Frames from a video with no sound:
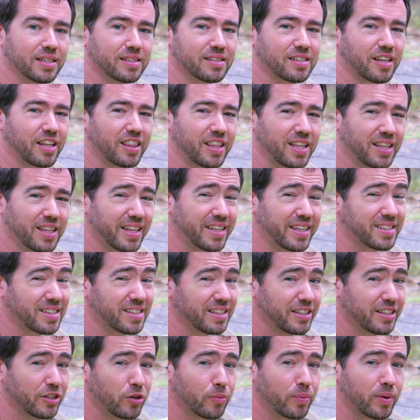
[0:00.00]
because I think that's a
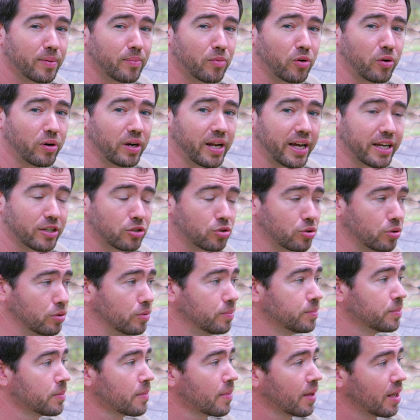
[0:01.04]
little bit more natural.
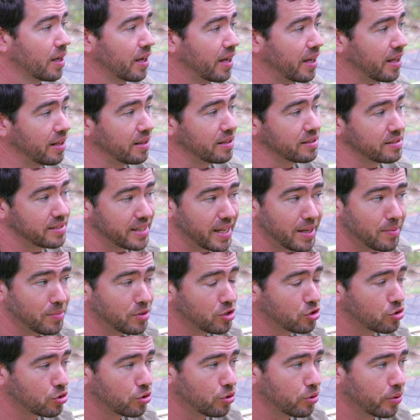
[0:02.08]
And the same
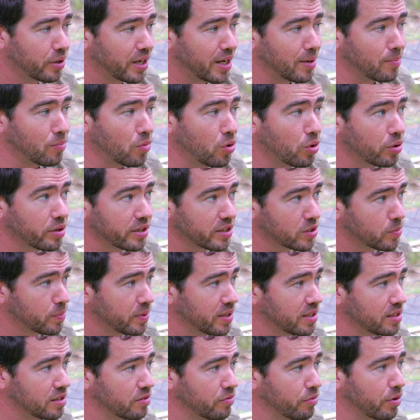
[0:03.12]
is true on our more
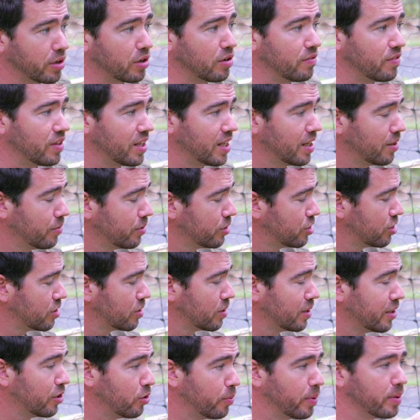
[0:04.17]
expensive one over there, which is a
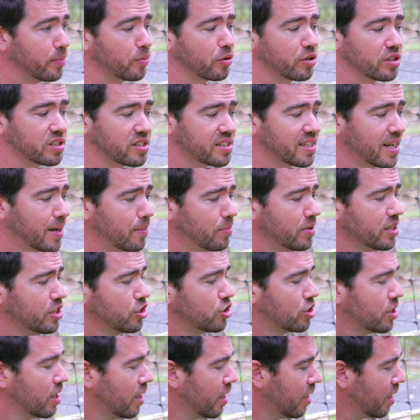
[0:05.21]
little bit more
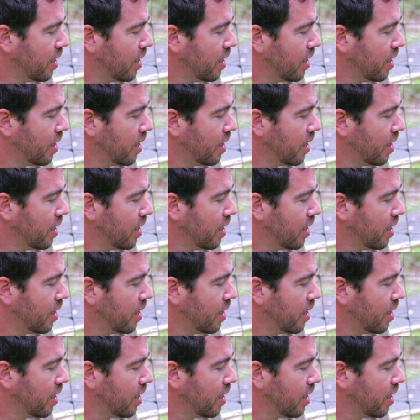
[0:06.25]
established.